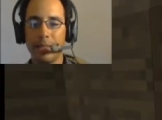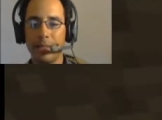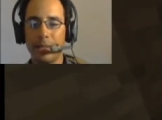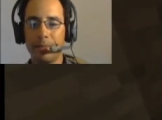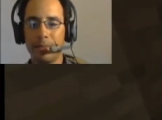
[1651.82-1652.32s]

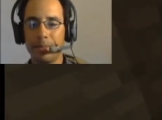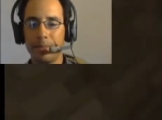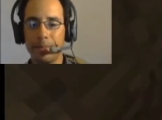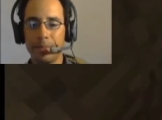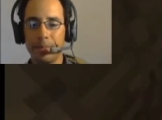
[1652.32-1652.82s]
Okay, there you
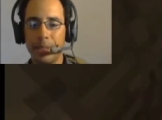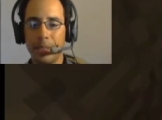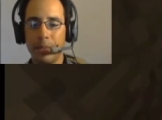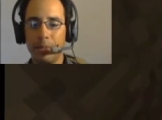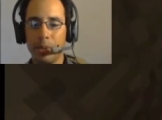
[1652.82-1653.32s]

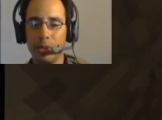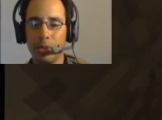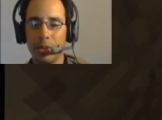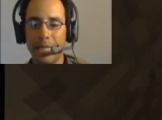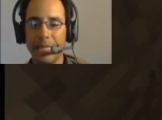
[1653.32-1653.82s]
go.
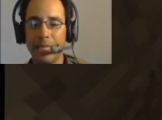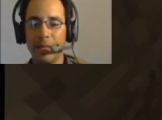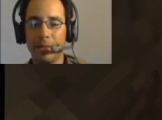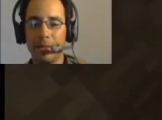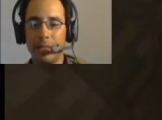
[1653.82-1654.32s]
Put a little
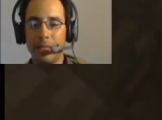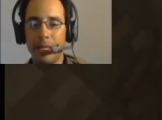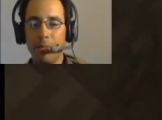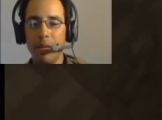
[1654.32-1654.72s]
light here.